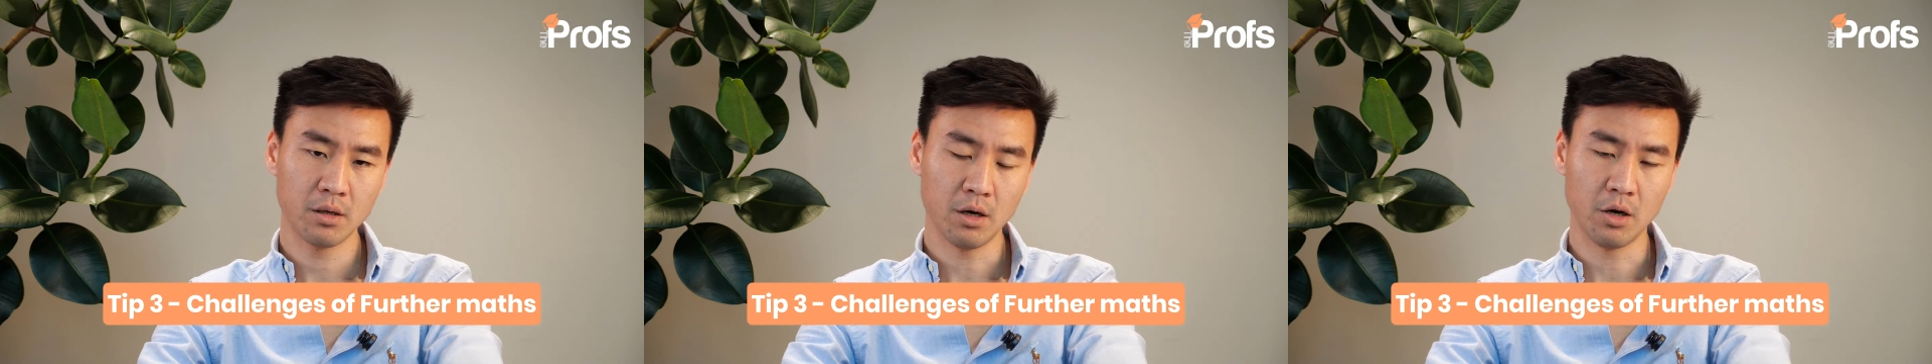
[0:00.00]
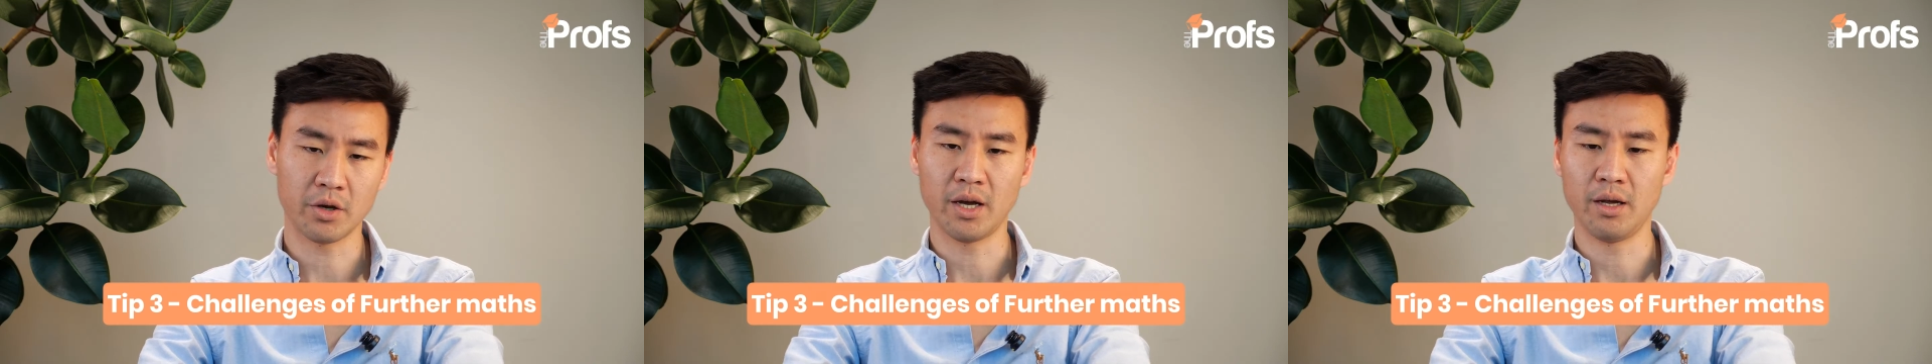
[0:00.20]

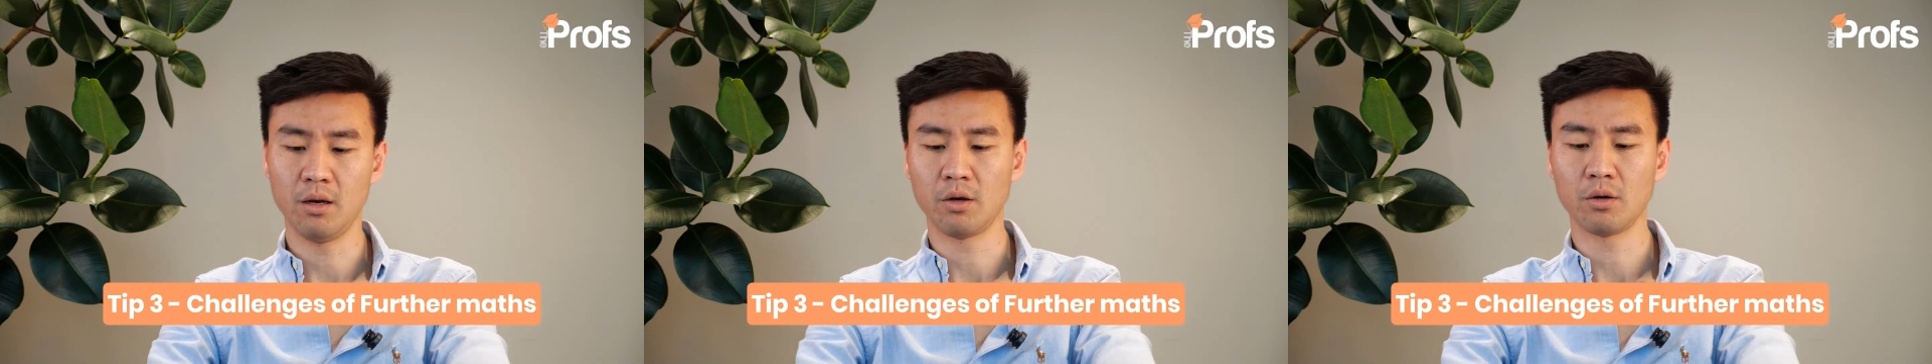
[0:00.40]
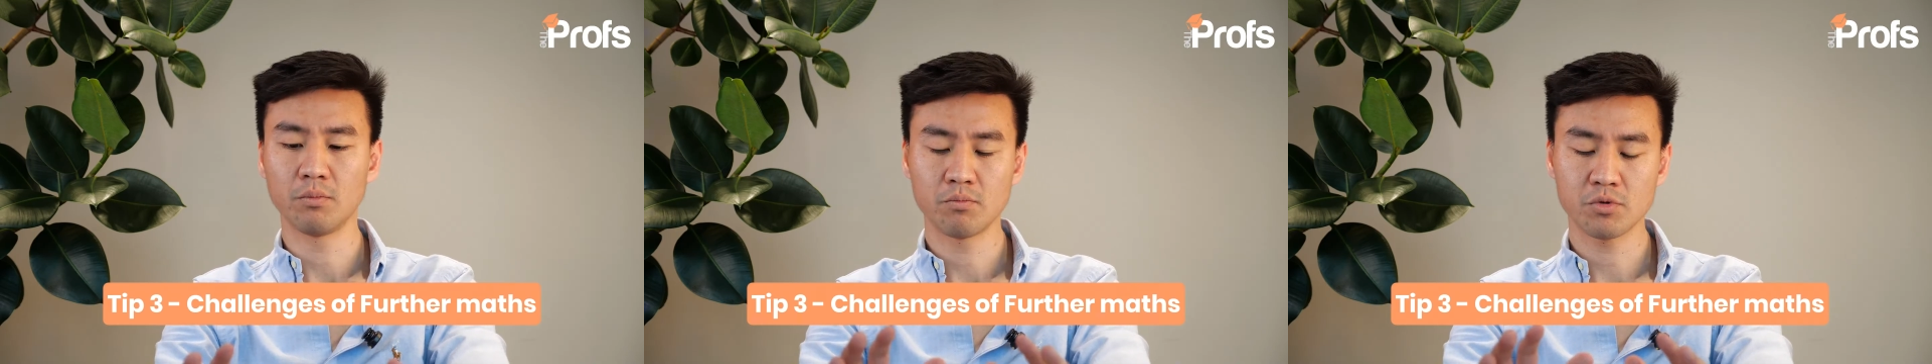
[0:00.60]
Okay,
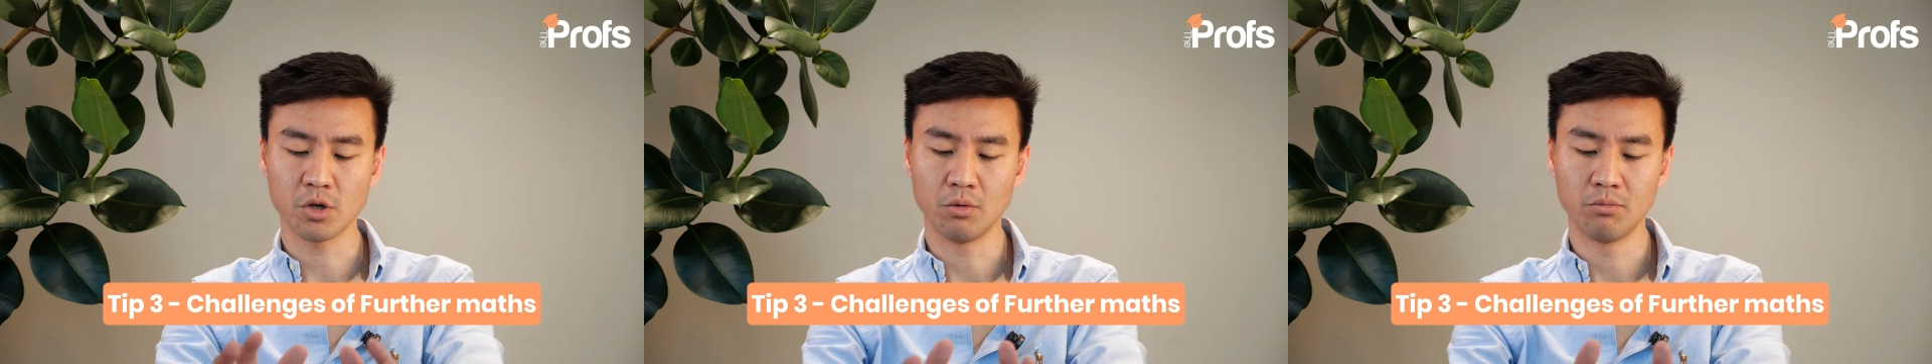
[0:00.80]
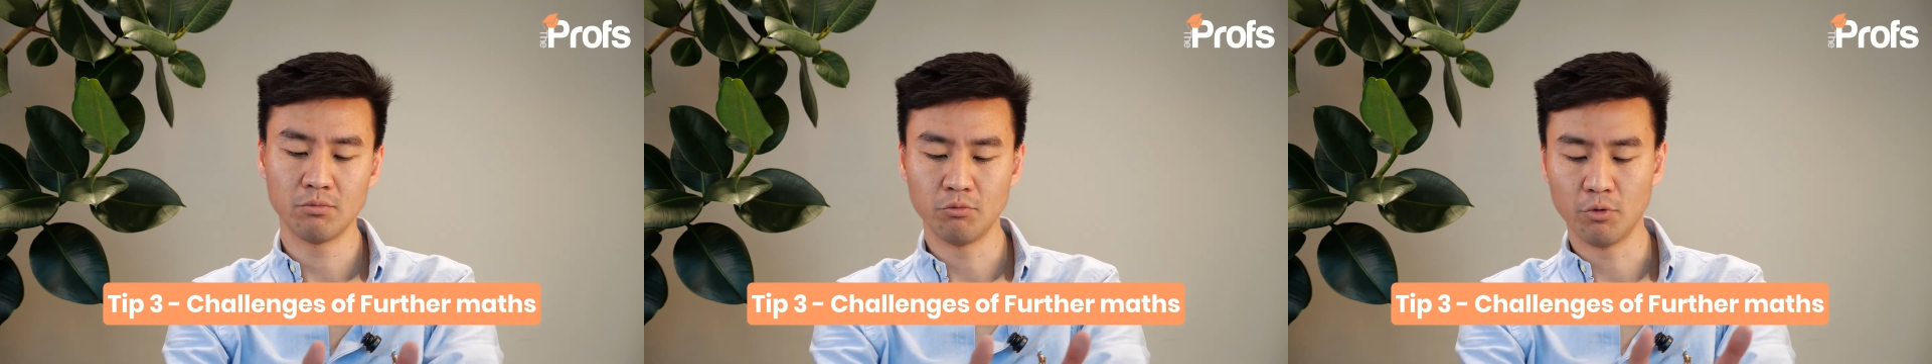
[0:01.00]
look,
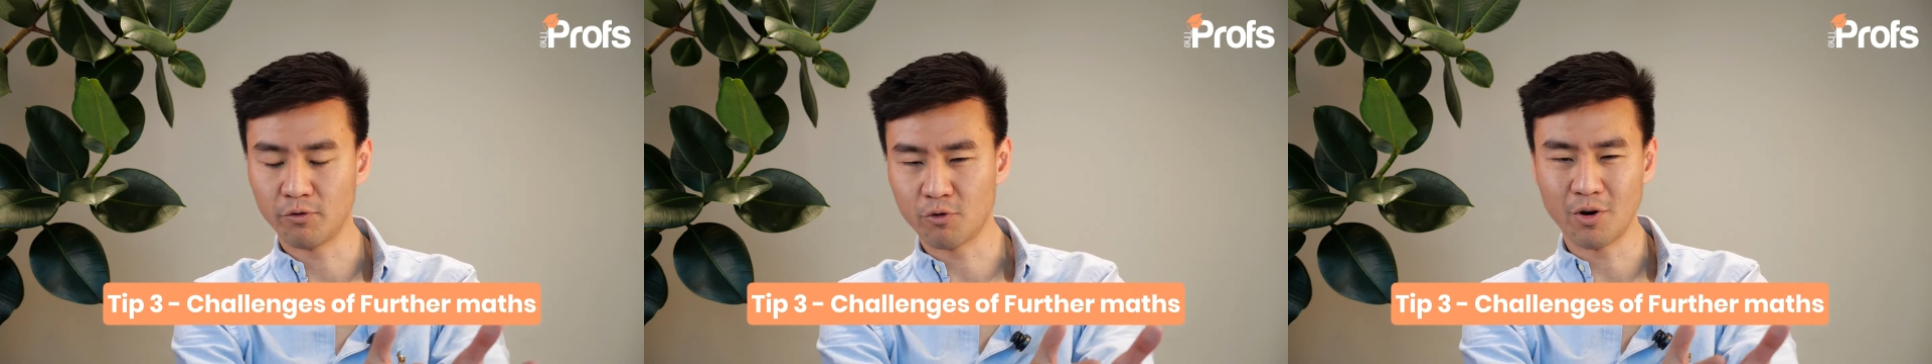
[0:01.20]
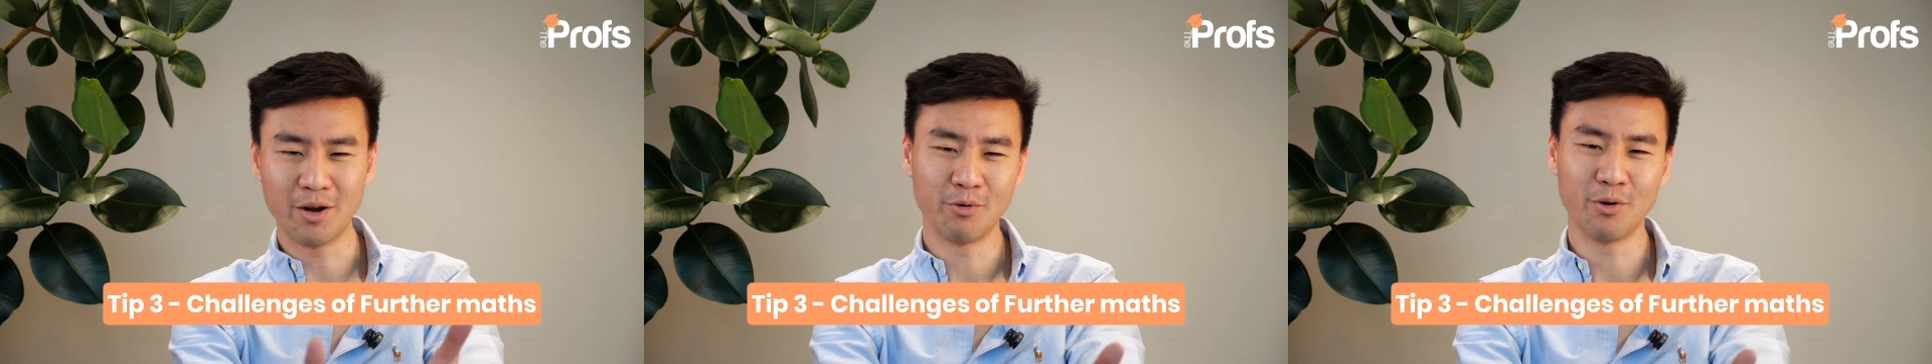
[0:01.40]
so with great